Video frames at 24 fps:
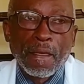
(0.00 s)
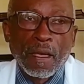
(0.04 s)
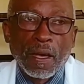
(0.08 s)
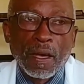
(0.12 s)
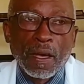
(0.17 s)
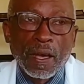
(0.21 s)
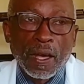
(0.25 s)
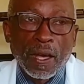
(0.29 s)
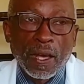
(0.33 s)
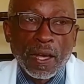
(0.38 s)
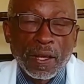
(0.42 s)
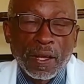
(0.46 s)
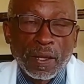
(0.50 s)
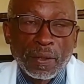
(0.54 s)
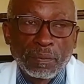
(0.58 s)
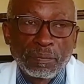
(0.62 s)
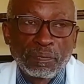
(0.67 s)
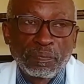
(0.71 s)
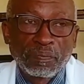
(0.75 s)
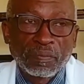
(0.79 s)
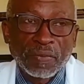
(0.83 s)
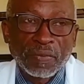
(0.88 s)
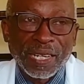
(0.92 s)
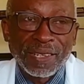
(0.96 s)

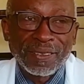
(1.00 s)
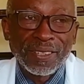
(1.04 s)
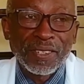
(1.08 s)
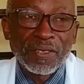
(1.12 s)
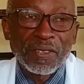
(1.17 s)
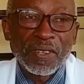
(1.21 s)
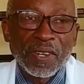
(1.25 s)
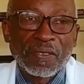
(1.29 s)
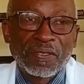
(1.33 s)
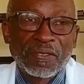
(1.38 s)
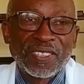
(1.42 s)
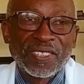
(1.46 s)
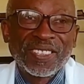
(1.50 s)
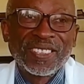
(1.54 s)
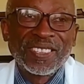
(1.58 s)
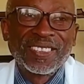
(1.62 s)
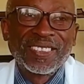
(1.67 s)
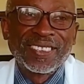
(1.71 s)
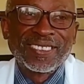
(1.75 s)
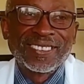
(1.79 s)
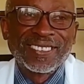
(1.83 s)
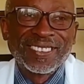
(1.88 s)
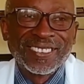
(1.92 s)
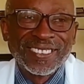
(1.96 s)
I think you have
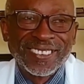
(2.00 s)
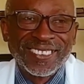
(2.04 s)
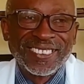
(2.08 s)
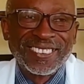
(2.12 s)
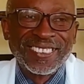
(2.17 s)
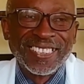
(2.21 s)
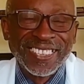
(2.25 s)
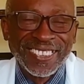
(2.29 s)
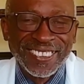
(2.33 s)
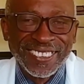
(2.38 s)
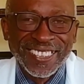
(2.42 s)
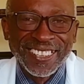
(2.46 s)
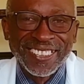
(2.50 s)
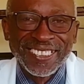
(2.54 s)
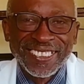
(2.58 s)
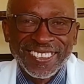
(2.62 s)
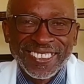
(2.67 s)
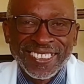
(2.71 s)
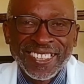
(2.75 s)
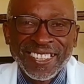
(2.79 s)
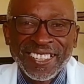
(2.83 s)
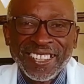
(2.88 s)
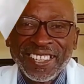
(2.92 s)
seen dangers.